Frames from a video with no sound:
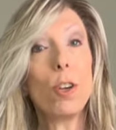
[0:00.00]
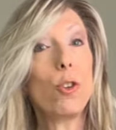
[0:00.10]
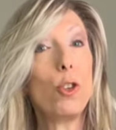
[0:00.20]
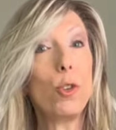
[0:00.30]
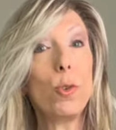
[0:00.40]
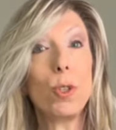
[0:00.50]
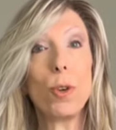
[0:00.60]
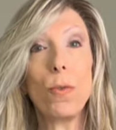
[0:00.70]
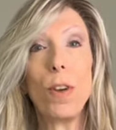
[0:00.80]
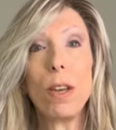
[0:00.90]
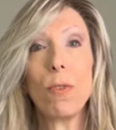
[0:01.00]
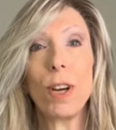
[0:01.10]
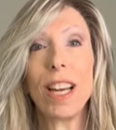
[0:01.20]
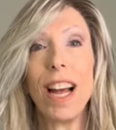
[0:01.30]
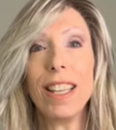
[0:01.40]
choose your favorite
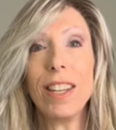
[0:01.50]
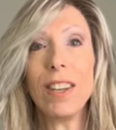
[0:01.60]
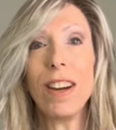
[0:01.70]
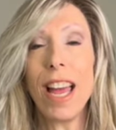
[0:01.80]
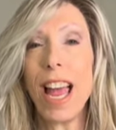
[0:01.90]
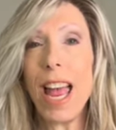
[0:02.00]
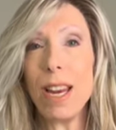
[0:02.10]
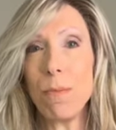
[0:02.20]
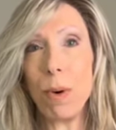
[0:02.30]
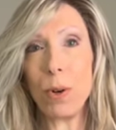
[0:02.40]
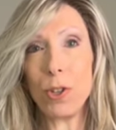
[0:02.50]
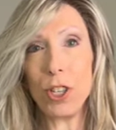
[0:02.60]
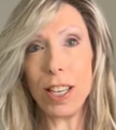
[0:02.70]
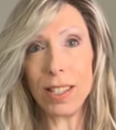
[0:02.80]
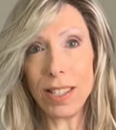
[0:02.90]
color, and
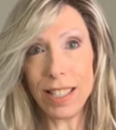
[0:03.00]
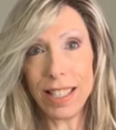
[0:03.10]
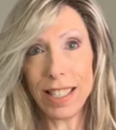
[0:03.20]
purchase.